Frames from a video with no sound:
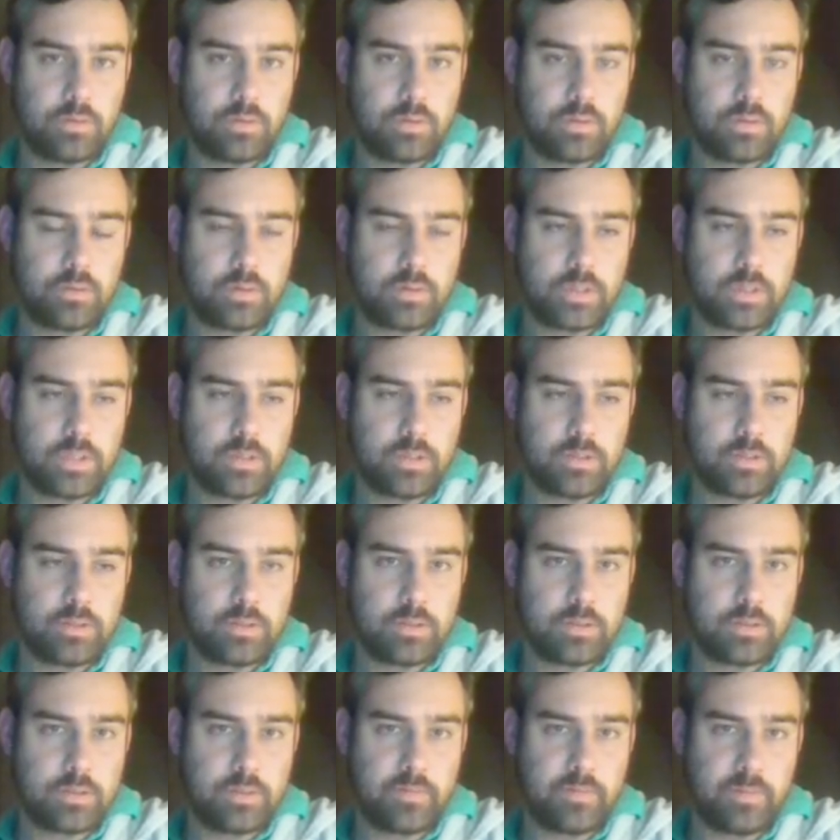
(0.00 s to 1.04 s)
Well,
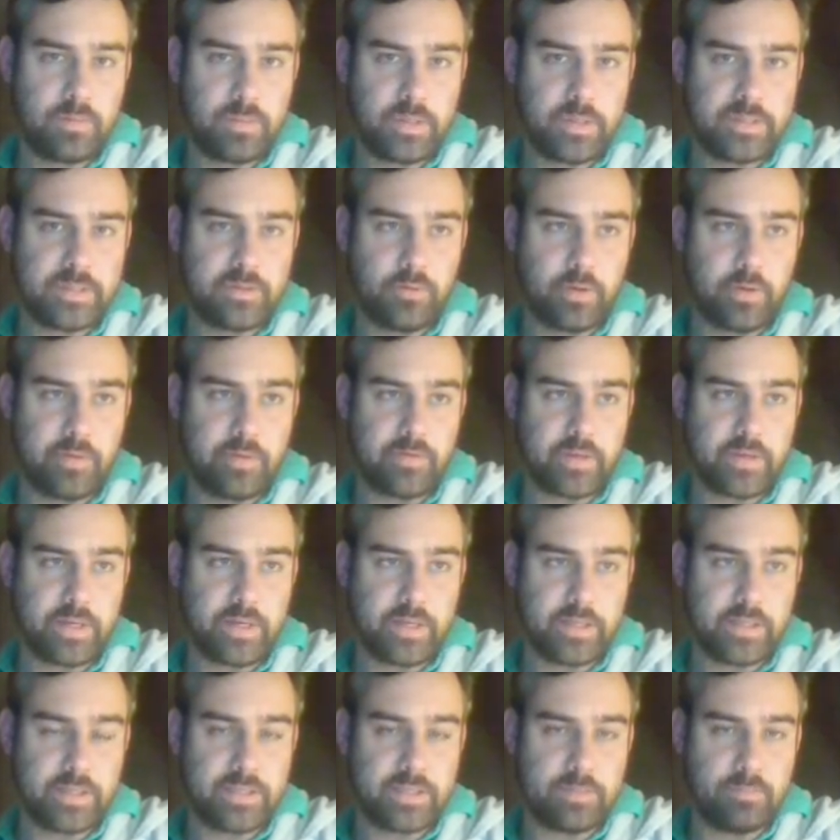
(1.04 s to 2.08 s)
if he plays Goyf, I can at
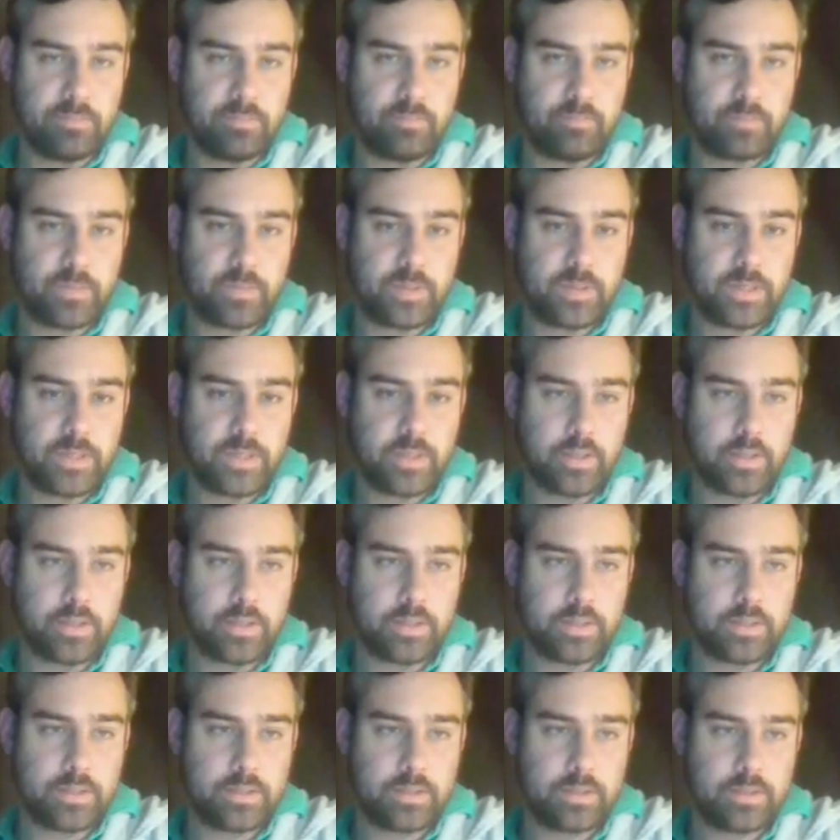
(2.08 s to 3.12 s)
least kill it.
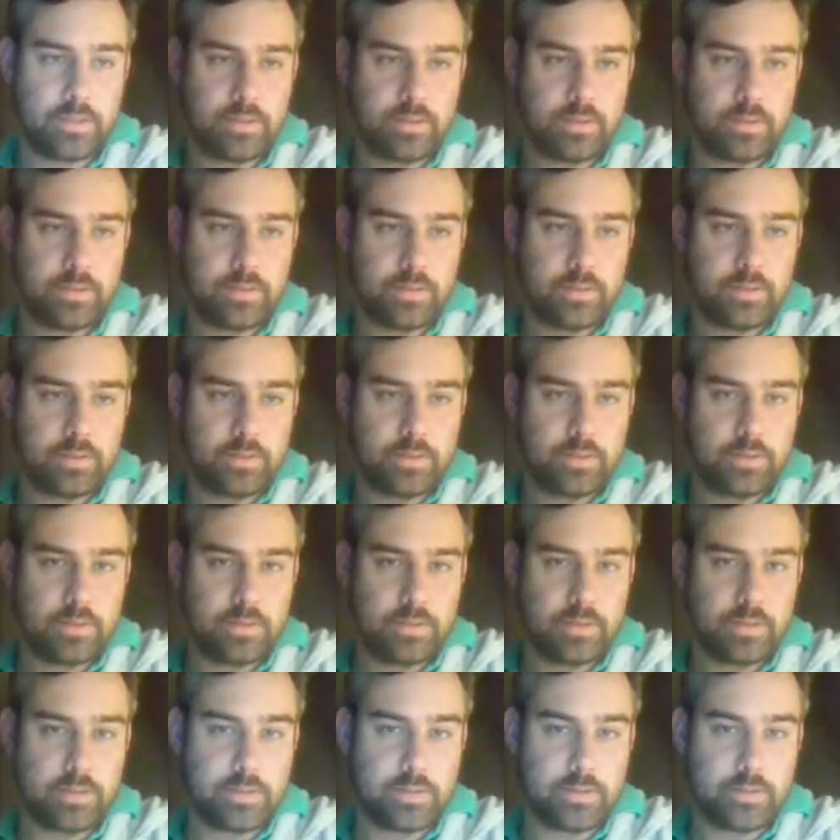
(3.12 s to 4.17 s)

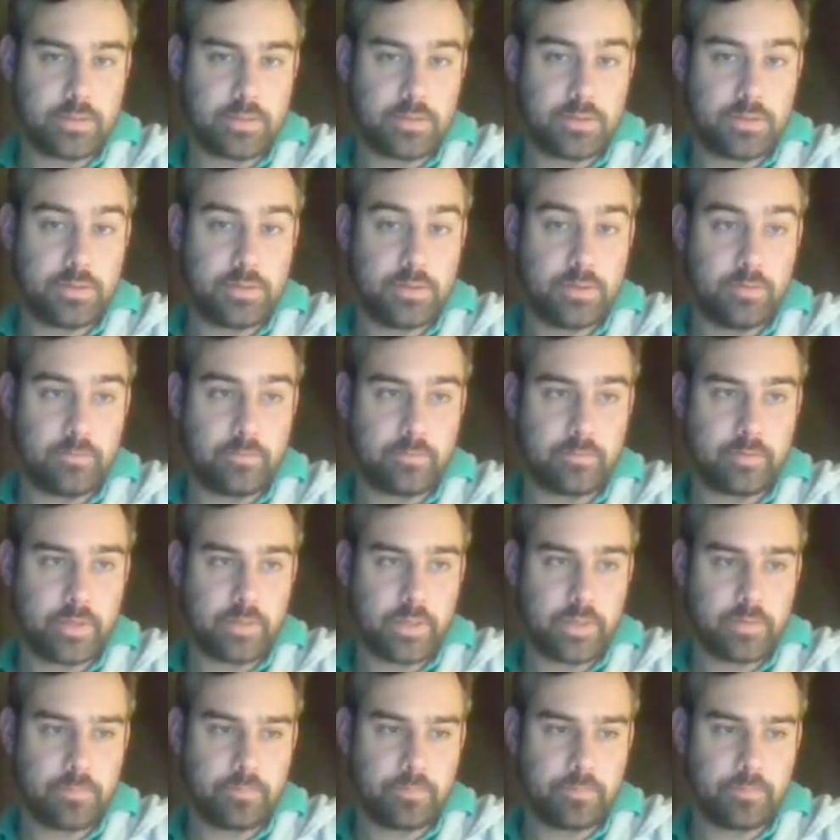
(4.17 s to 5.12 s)
It's a 2-free.